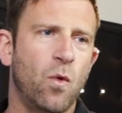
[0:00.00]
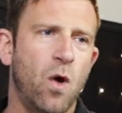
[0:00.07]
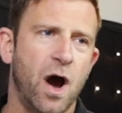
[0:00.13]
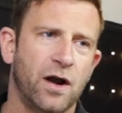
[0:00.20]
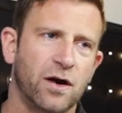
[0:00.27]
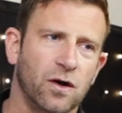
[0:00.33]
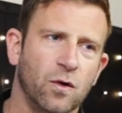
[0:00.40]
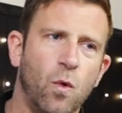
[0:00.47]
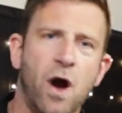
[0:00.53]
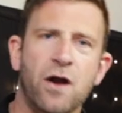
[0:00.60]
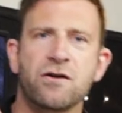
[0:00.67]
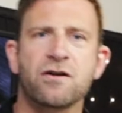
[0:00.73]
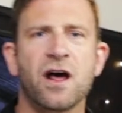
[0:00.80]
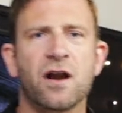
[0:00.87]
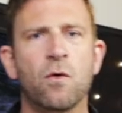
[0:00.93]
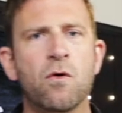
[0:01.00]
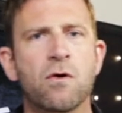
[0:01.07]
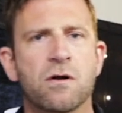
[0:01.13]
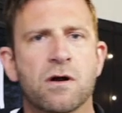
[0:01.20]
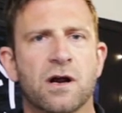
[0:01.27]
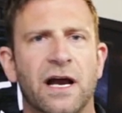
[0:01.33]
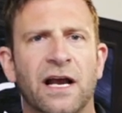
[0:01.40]
Water,
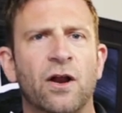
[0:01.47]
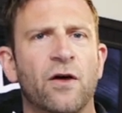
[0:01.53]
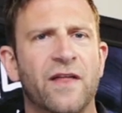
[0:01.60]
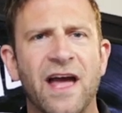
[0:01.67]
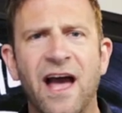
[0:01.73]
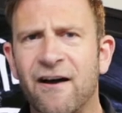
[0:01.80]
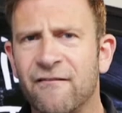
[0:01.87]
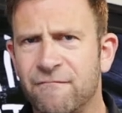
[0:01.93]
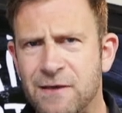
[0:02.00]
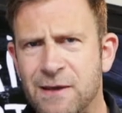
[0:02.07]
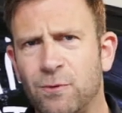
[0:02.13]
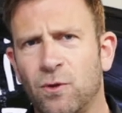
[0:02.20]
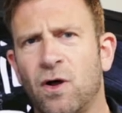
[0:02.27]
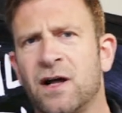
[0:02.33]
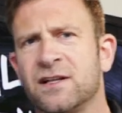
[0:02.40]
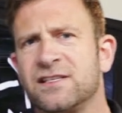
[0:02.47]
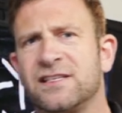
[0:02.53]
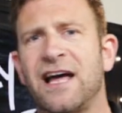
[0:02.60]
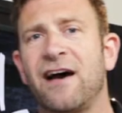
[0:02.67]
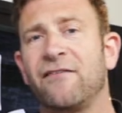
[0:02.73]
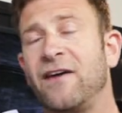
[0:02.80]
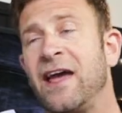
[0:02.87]
Water.org, I know they have people on
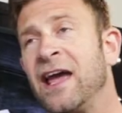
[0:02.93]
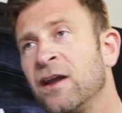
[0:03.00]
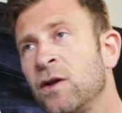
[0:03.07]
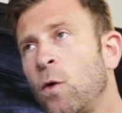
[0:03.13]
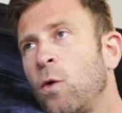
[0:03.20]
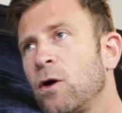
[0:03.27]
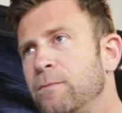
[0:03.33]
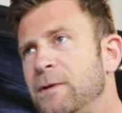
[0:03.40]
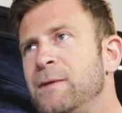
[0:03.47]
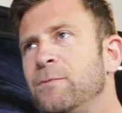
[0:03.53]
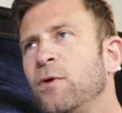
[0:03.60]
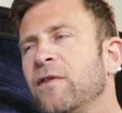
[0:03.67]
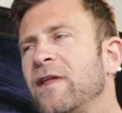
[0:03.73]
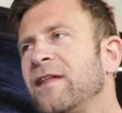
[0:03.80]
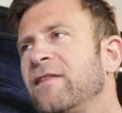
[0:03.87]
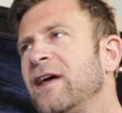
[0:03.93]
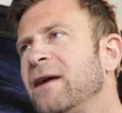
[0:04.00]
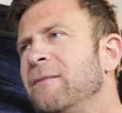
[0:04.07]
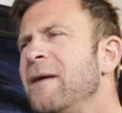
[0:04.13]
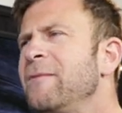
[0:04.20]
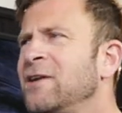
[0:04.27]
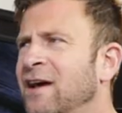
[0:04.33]
staff, and or people that
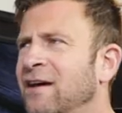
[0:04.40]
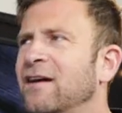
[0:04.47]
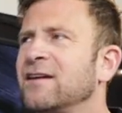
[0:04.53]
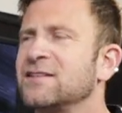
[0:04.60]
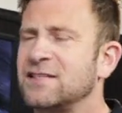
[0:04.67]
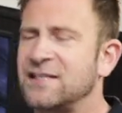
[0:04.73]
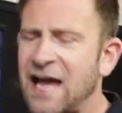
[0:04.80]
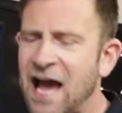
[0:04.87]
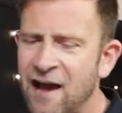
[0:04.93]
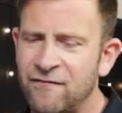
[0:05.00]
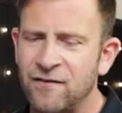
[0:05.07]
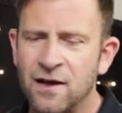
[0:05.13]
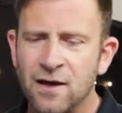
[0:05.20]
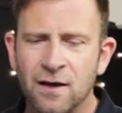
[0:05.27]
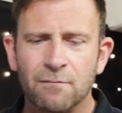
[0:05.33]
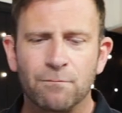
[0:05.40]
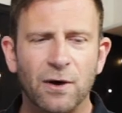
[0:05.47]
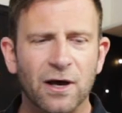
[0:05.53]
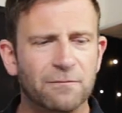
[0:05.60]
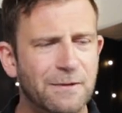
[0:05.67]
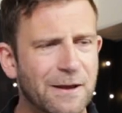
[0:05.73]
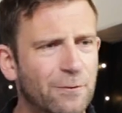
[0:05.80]
they, maybe not on staff,
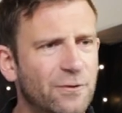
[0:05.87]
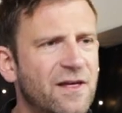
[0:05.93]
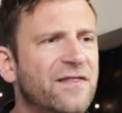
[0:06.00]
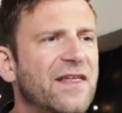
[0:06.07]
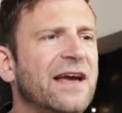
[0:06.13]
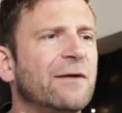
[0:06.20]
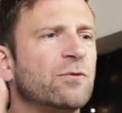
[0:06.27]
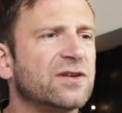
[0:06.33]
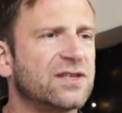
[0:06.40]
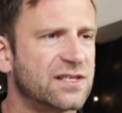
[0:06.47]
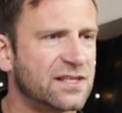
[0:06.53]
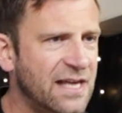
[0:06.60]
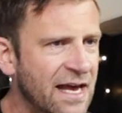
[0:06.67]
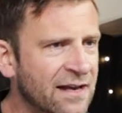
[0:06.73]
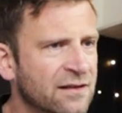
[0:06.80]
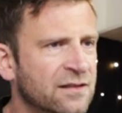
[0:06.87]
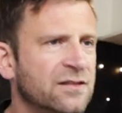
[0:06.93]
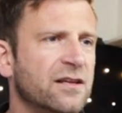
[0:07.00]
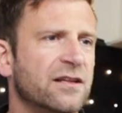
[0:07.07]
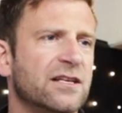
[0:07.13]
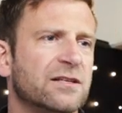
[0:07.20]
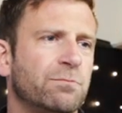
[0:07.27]
but people that they will send
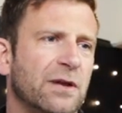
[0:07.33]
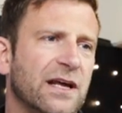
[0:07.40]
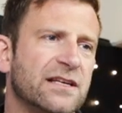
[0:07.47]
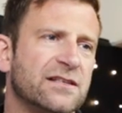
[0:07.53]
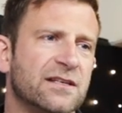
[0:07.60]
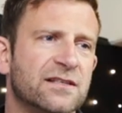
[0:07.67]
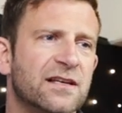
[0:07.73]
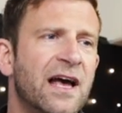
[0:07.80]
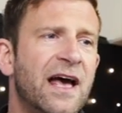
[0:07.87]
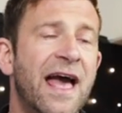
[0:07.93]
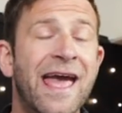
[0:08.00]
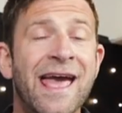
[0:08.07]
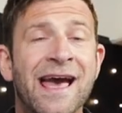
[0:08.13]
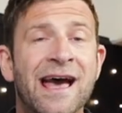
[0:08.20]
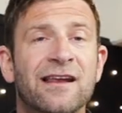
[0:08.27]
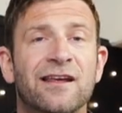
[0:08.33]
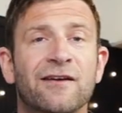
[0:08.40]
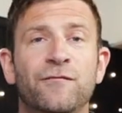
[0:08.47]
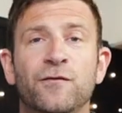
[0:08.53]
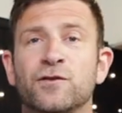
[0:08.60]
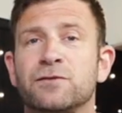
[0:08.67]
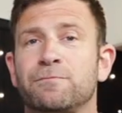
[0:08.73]
to these places. And
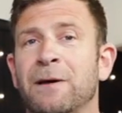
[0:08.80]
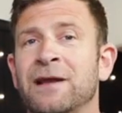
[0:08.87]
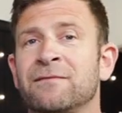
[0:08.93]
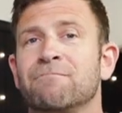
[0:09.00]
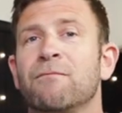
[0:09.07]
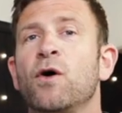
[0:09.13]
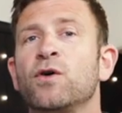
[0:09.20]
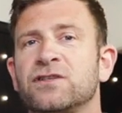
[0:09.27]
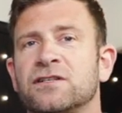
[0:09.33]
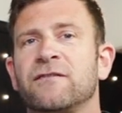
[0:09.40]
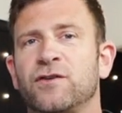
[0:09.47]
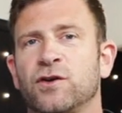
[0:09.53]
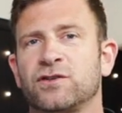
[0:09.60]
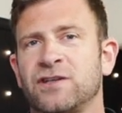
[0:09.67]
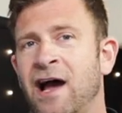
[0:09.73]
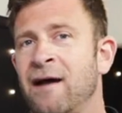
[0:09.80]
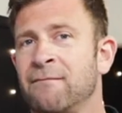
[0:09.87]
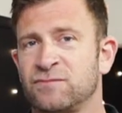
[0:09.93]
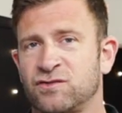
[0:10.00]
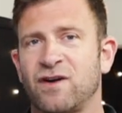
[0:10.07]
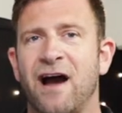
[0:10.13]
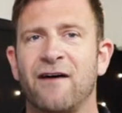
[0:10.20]
if you spend most of your
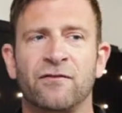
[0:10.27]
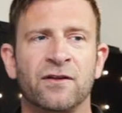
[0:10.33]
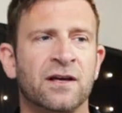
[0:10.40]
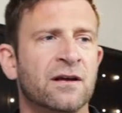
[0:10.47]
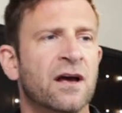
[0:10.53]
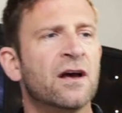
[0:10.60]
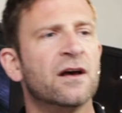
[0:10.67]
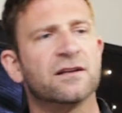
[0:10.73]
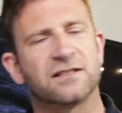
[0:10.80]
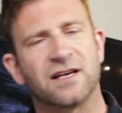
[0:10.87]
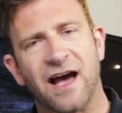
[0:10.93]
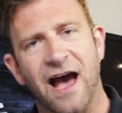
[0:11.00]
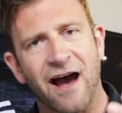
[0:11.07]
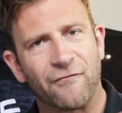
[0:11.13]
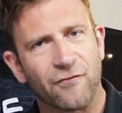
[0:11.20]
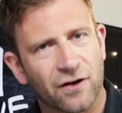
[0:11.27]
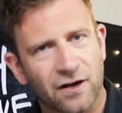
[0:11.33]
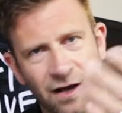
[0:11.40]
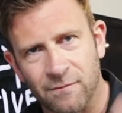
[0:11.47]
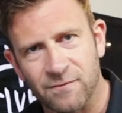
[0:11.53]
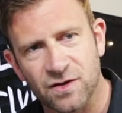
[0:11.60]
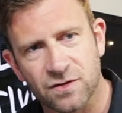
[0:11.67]
time traveling to
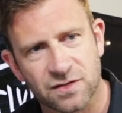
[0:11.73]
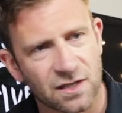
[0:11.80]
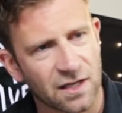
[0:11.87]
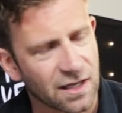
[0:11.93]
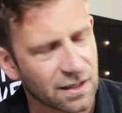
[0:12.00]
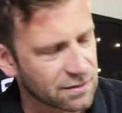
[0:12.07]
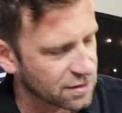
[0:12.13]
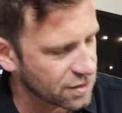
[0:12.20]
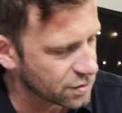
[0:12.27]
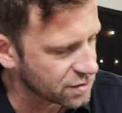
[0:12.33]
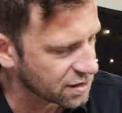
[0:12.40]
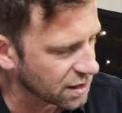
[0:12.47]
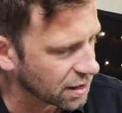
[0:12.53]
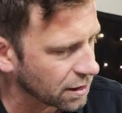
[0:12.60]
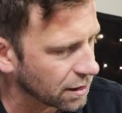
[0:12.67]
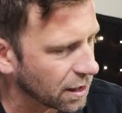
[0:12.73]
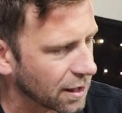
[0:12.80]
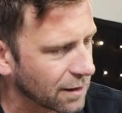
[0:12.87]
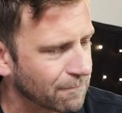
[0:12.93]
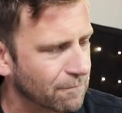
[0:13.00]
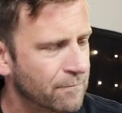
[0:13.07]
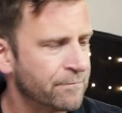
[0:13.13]
Africa, use the